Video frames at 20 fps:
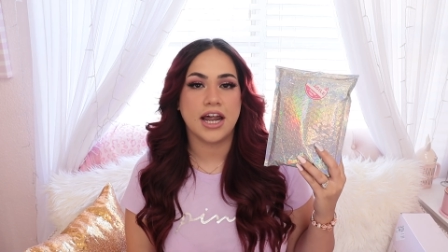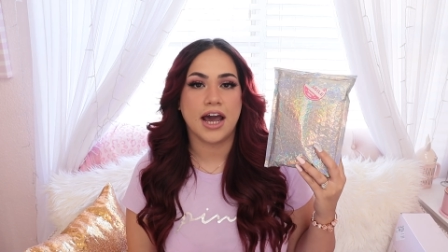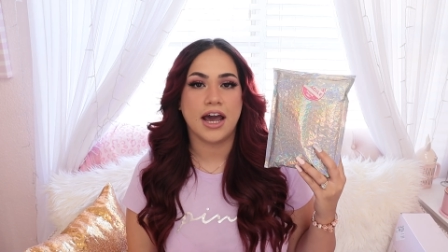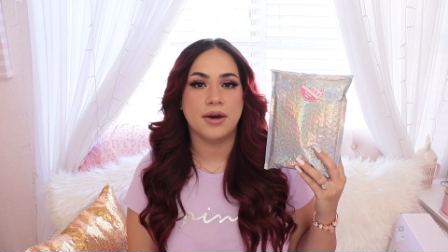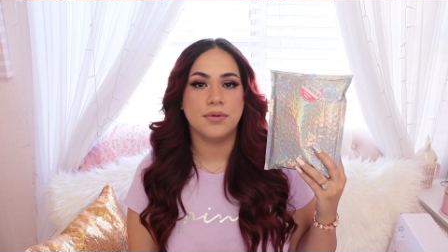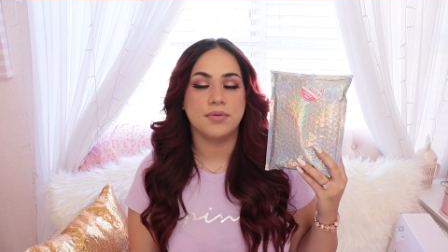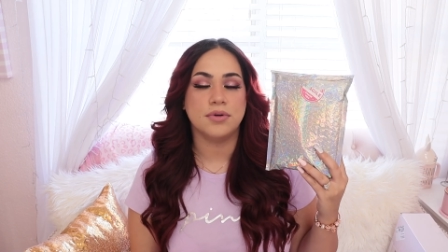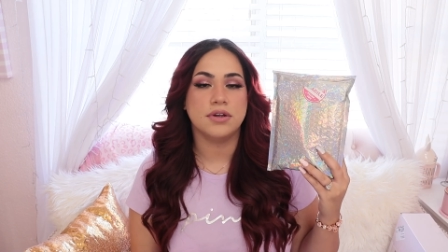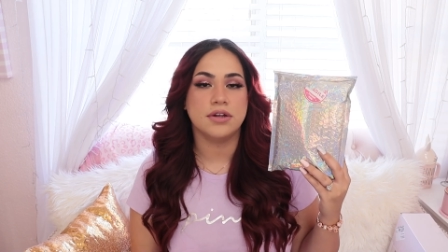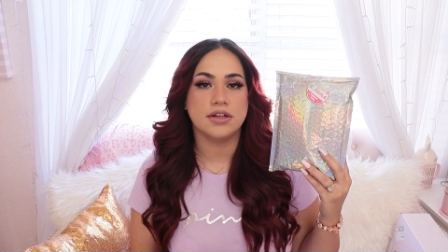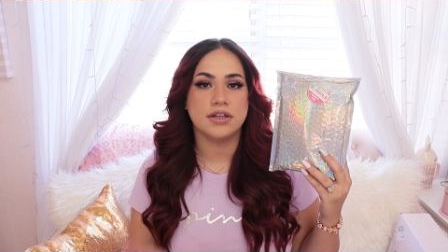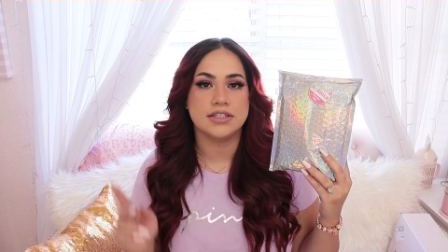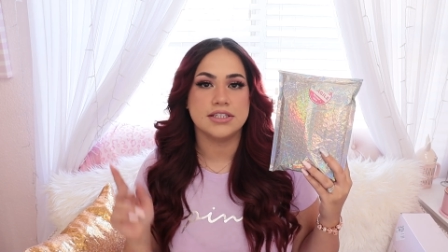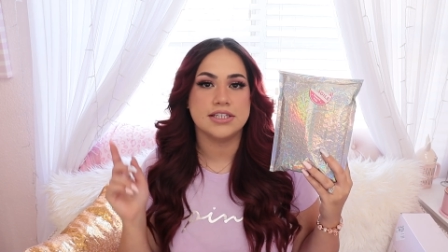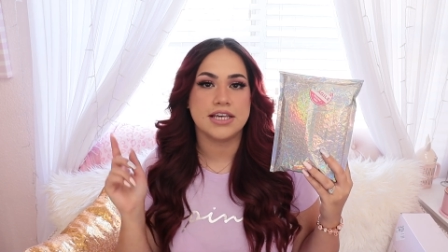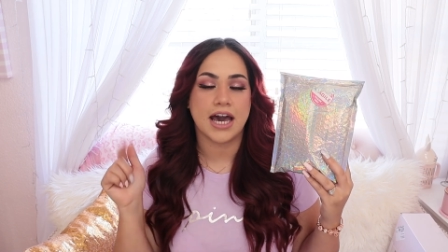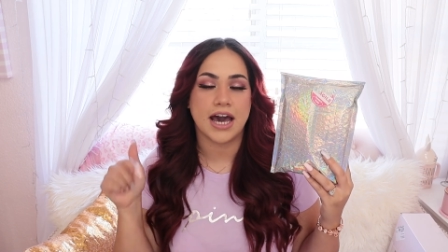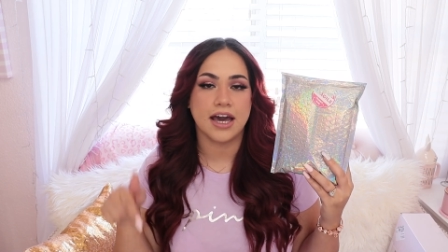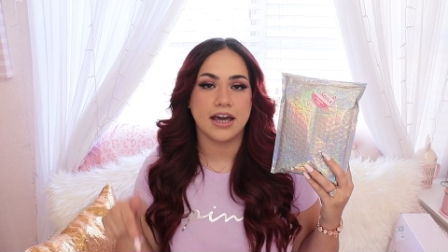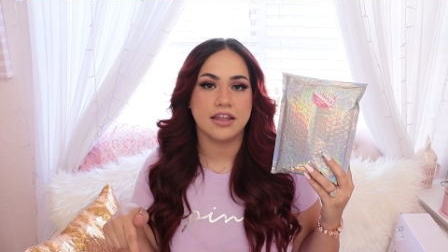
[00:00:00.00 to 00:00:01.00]
I will
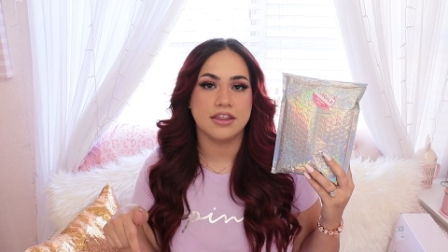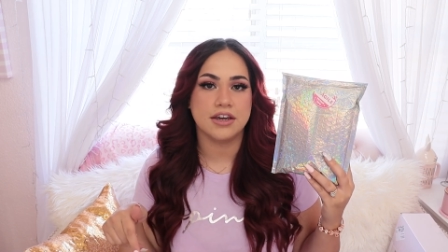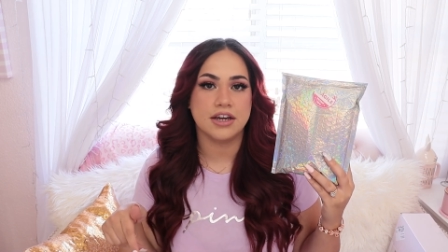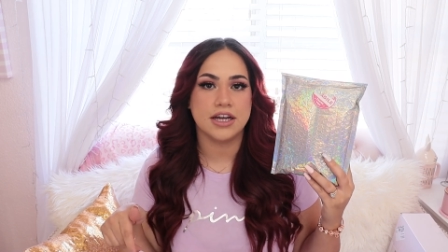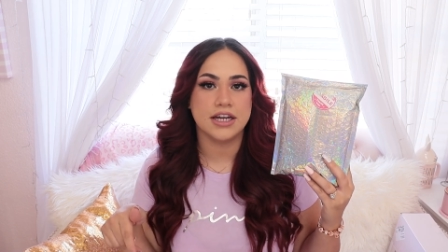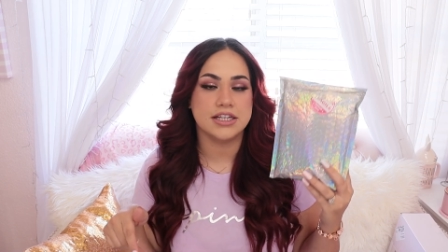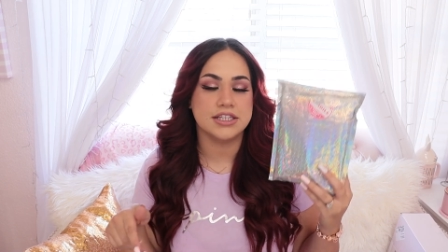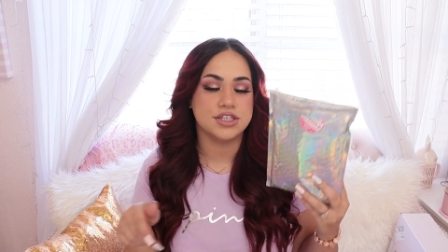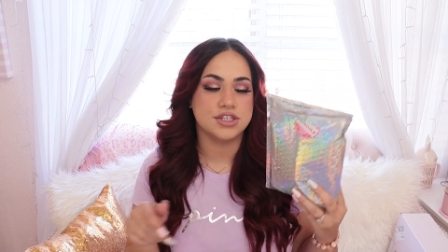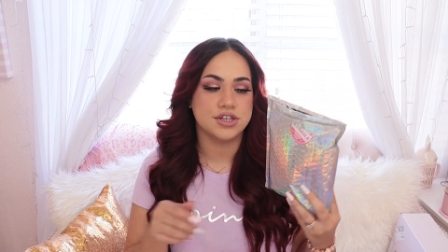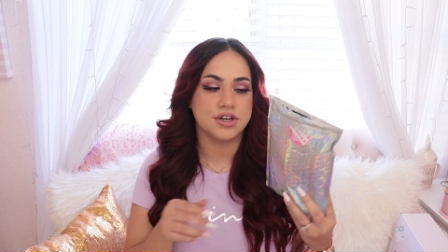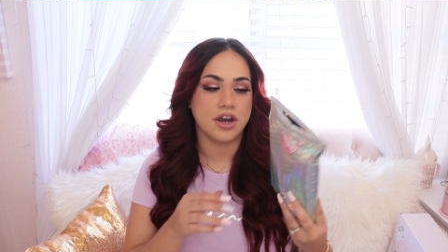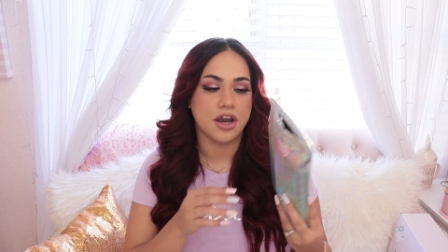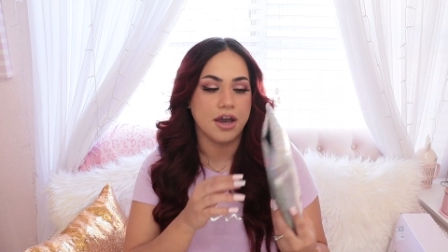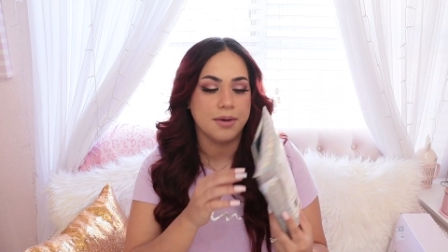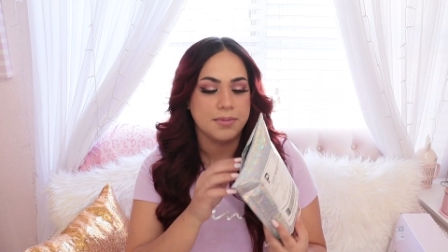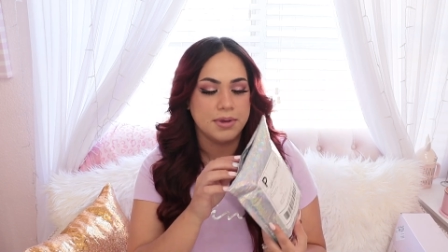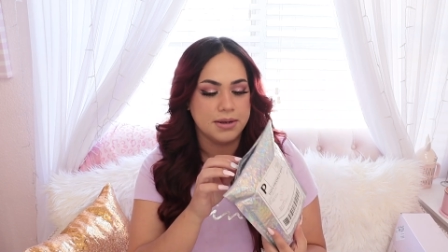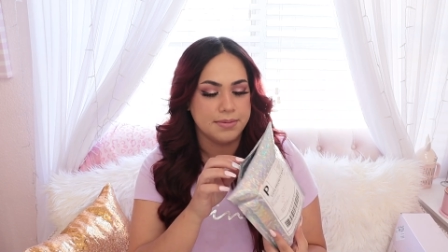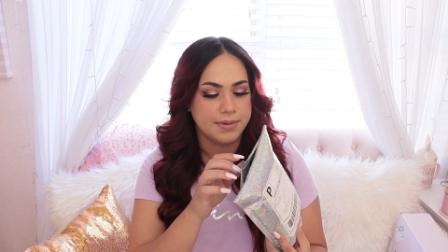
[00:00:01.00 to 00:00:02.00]
tag their
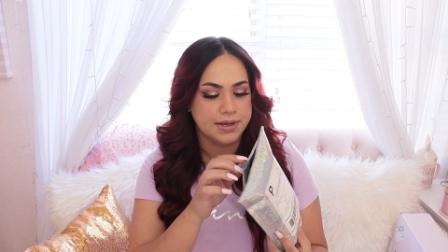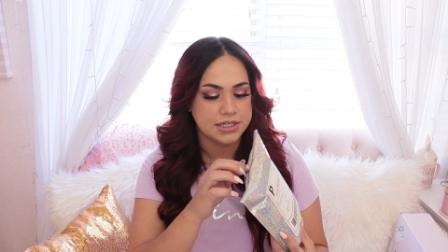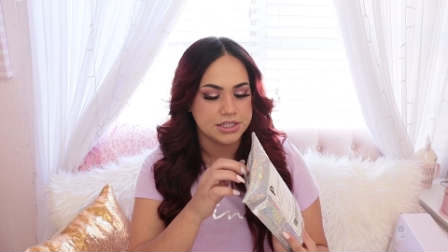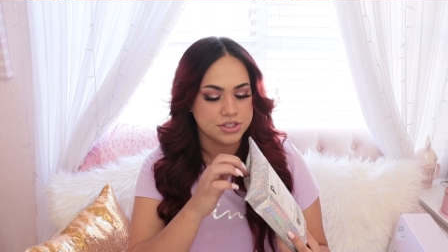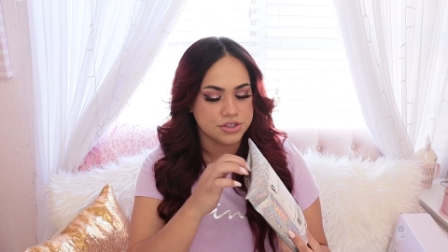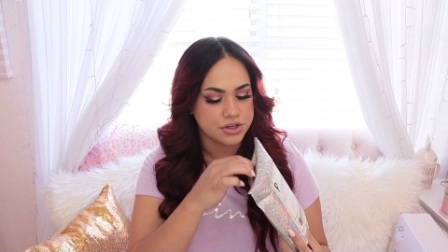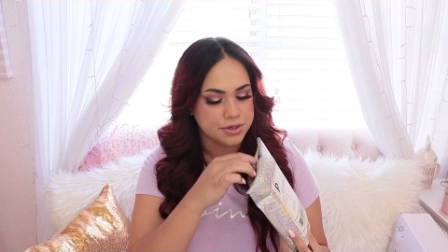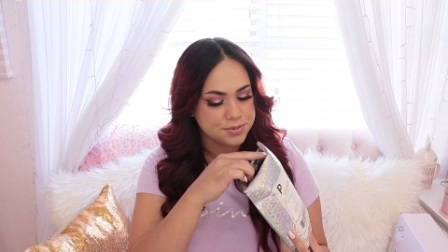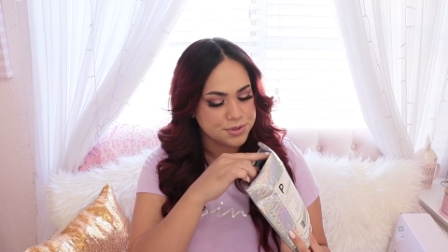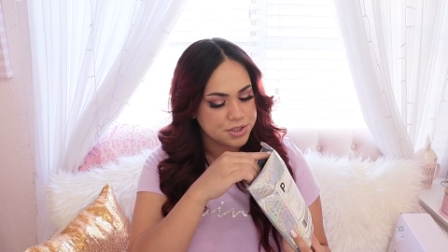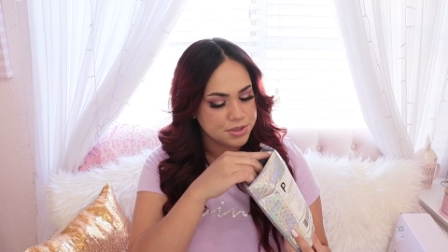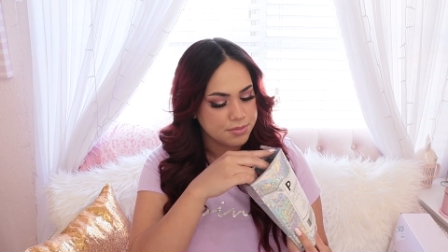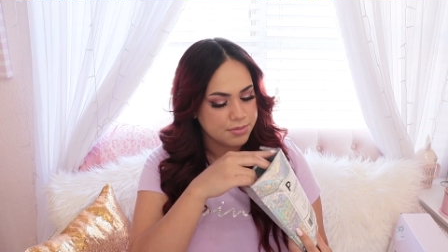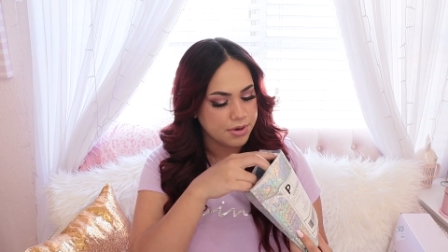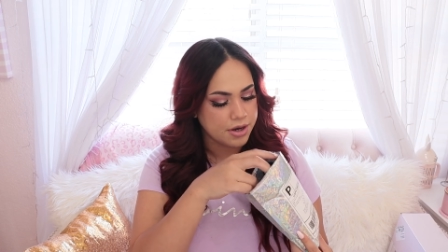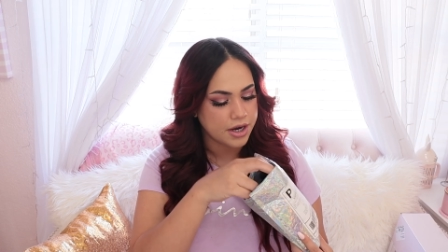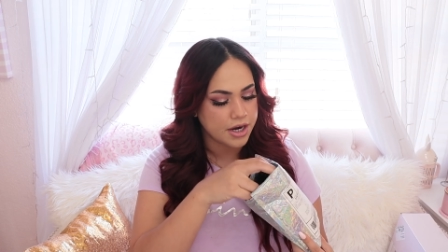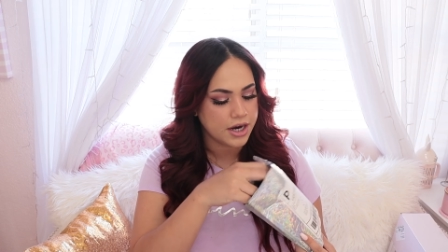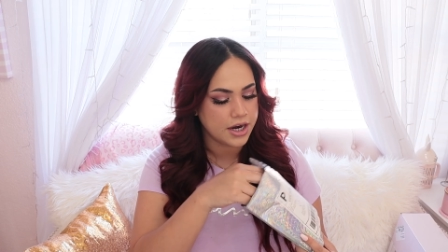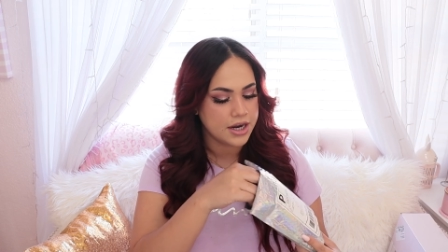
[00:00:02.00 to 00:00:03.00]
Instagram in my description
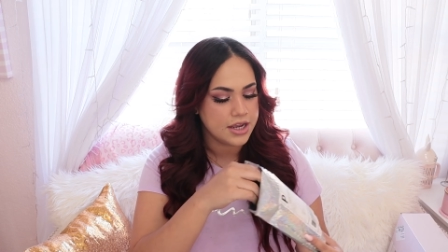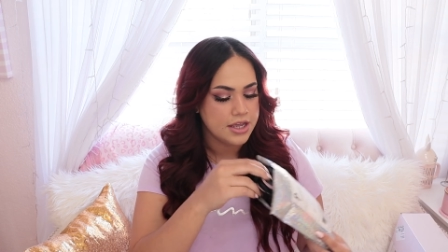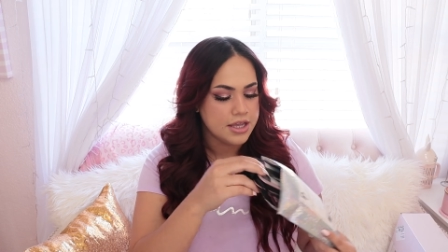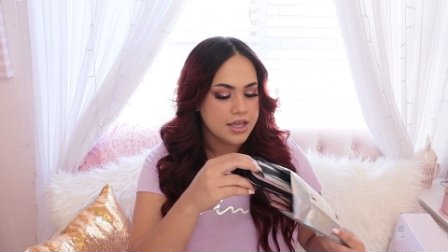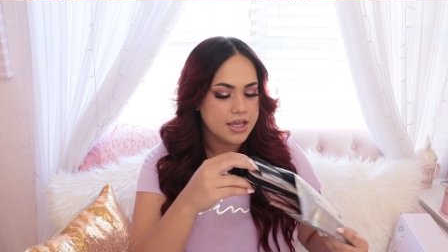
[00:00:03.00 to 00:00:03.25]
bar.